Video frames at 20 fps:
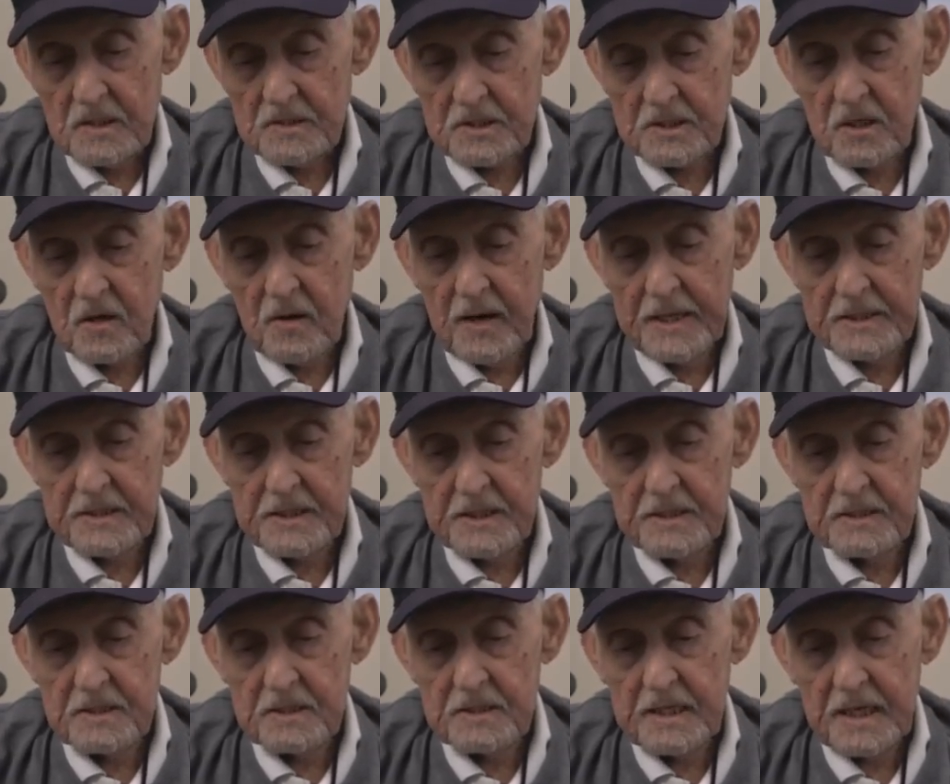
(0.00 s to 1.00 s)
So I
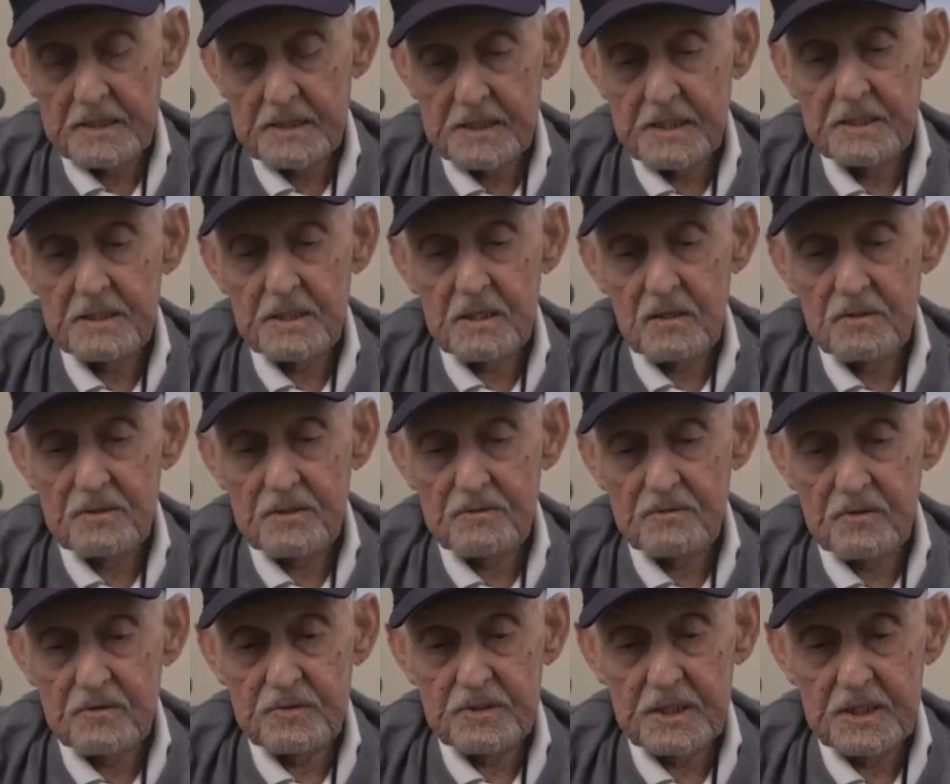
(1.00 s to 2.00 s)
did, I did go
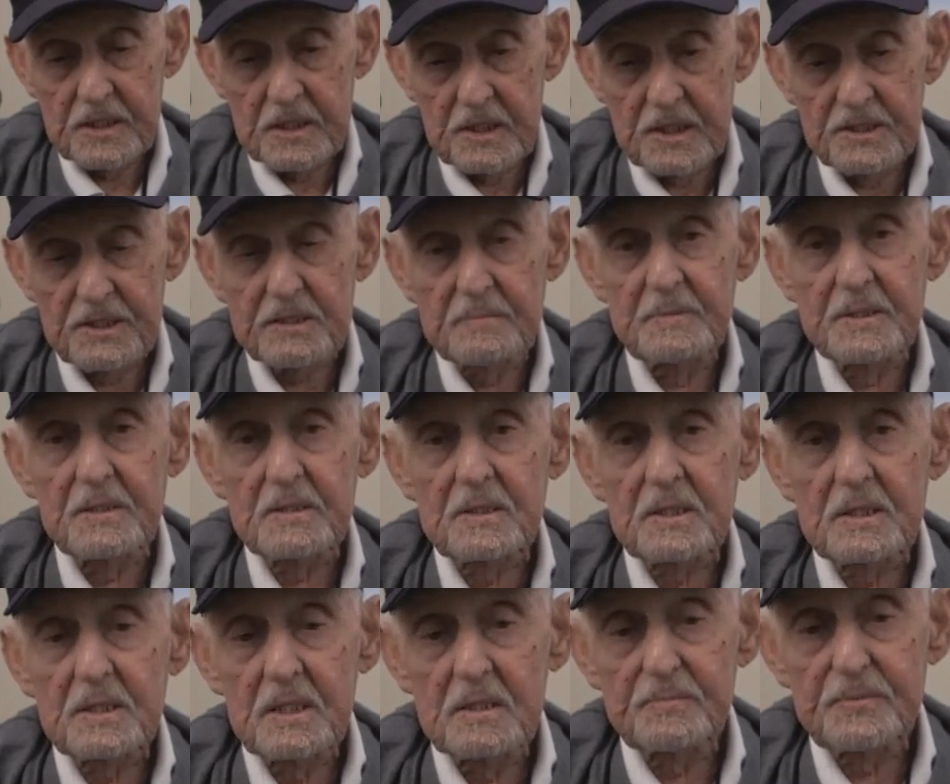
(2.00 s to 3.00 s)
through the
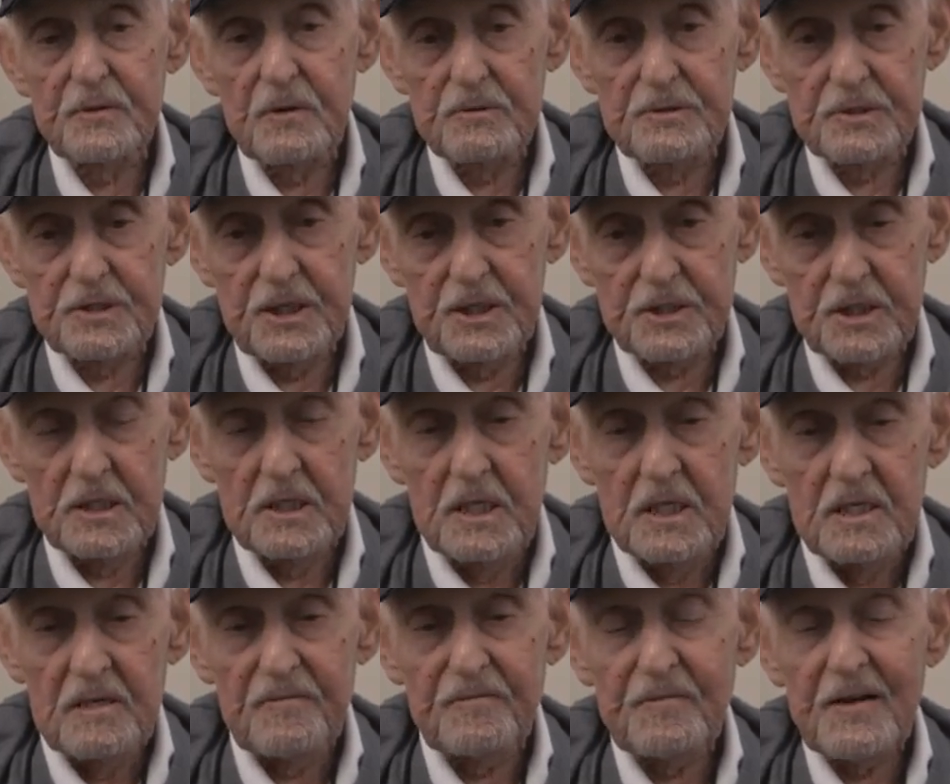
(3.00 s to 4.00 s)
enlistment uh, procedure.
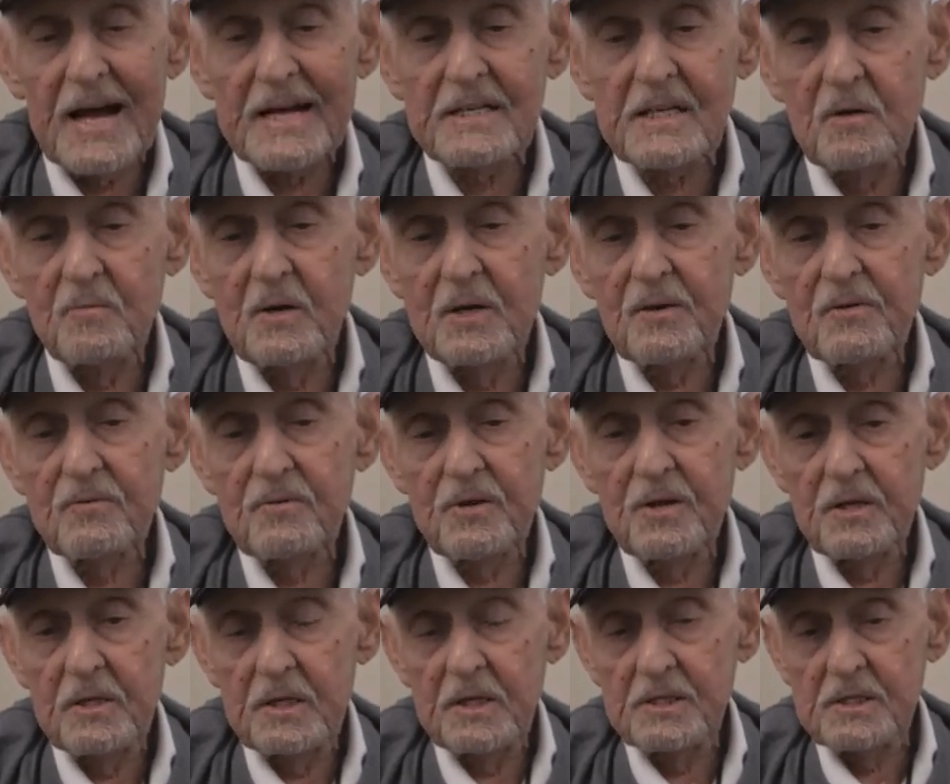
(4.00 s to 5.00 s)
In fact, I went through
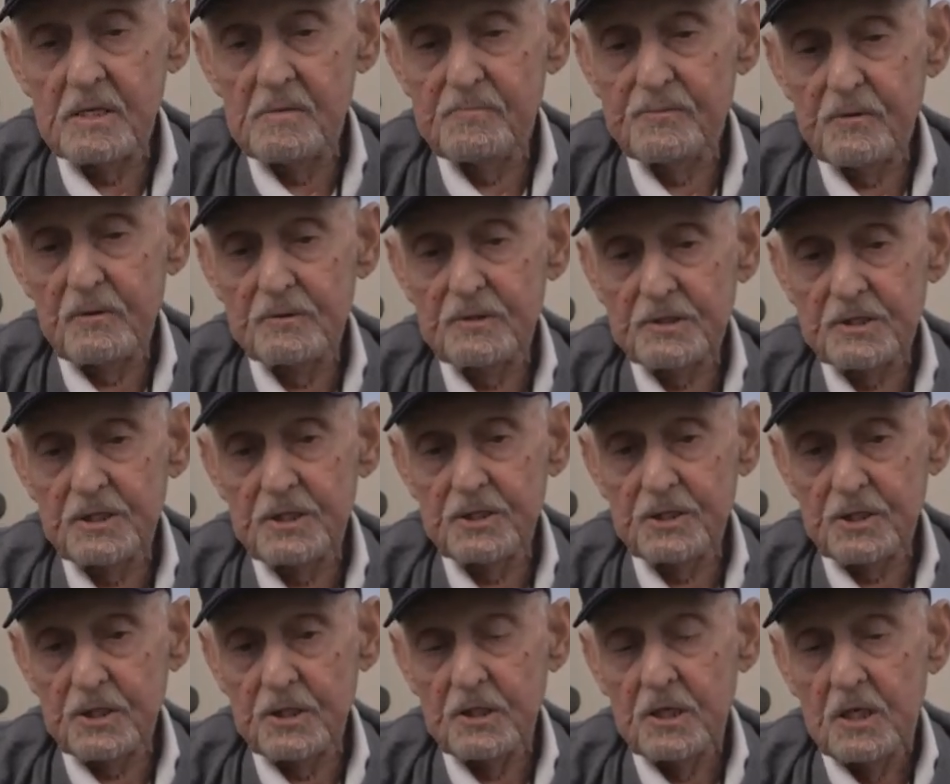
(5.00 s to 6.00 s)
the enlistment
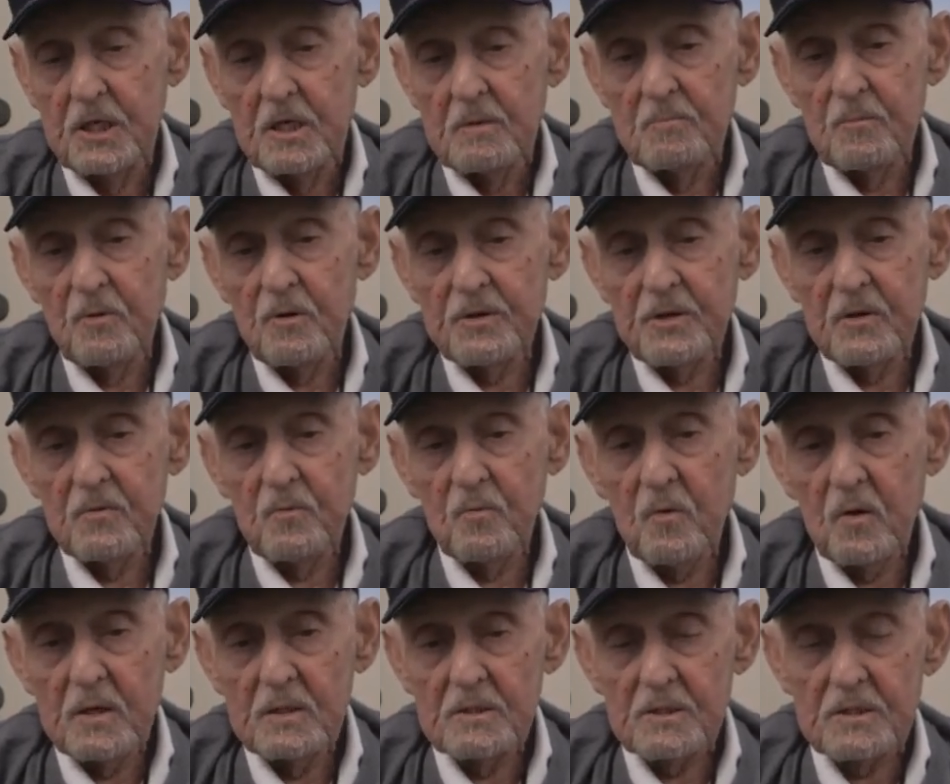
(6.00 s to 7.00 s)
procedure more than
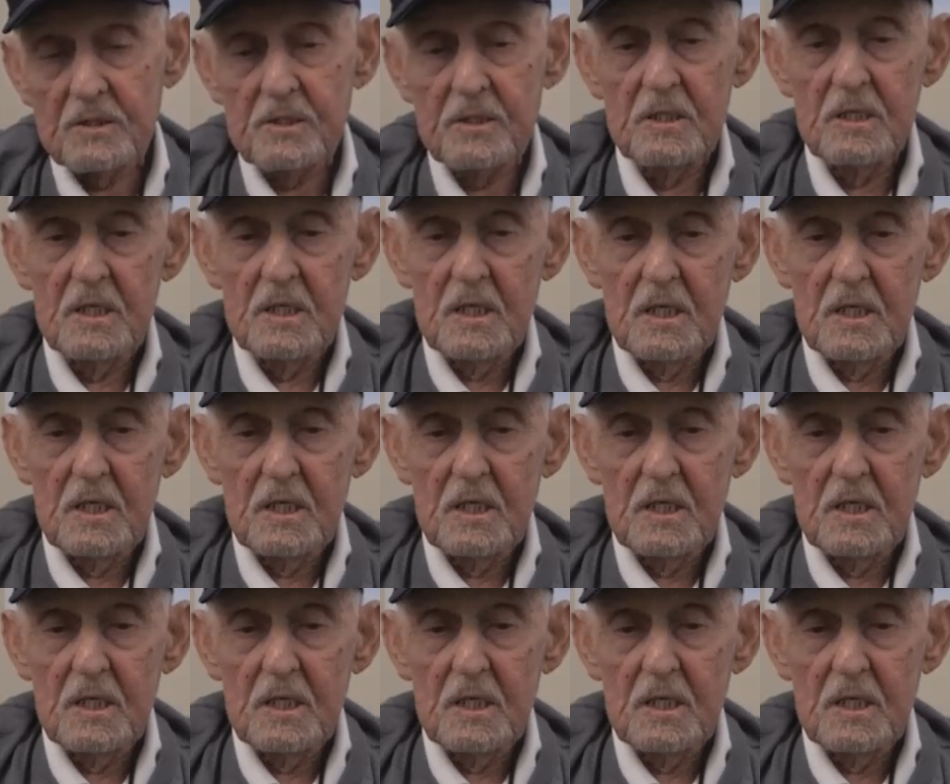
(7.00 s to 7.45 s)
once.